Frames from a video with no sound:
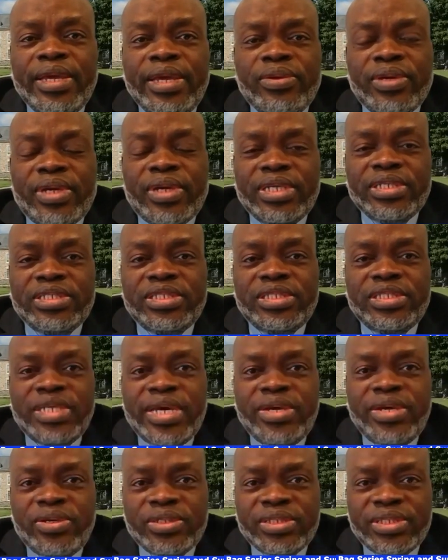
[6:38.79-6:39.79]
then you can share
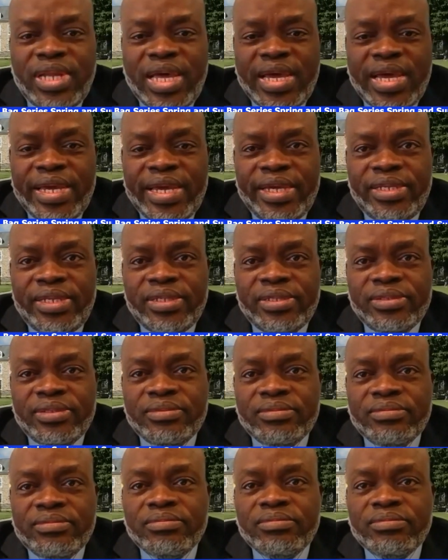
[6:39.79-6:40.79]
your slide
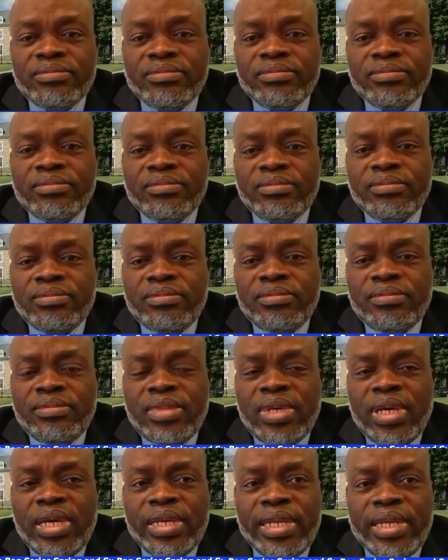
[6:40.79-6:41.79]

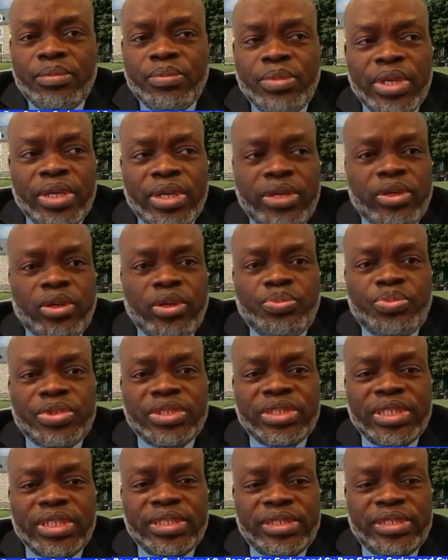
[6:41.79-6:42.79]
and then make your
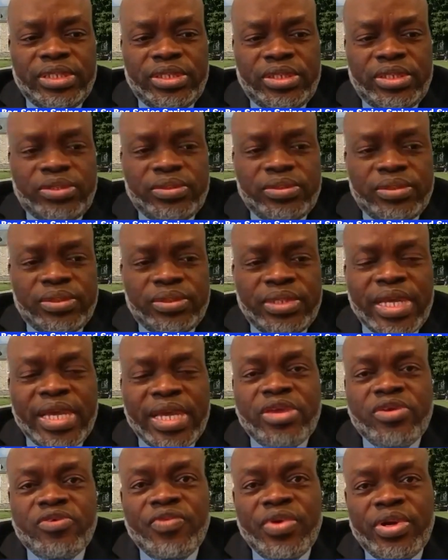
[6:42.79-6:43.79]
presentation.
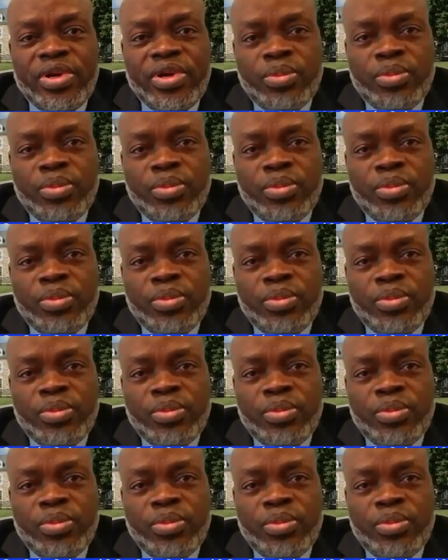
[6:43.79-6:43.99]
Thank you very